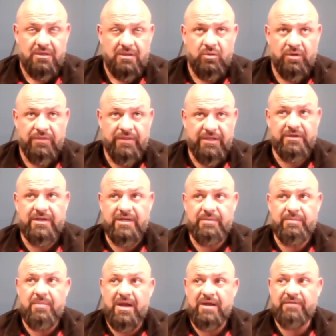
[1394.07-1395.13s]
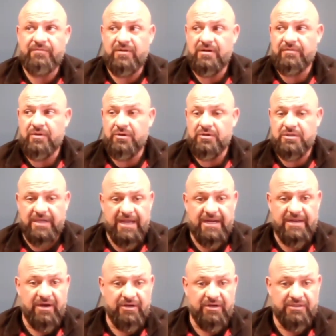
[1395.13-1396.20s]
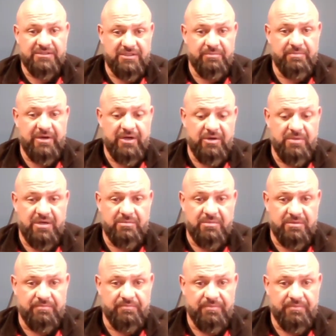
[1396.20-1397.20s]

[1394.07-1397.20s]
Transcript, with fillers: one thing you need to be mindful of though is antivirus is the bare minimum.